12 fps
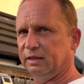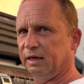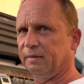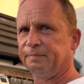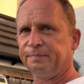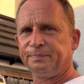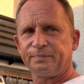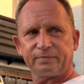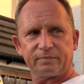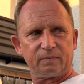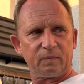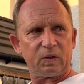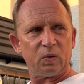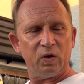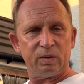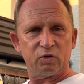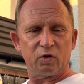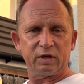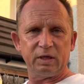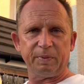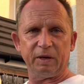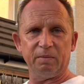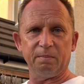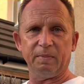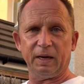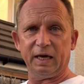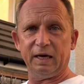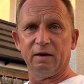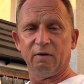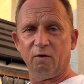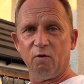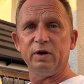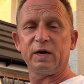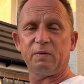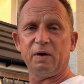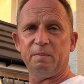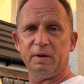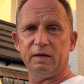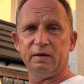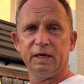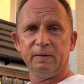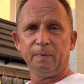that when I'm talking about my own equipment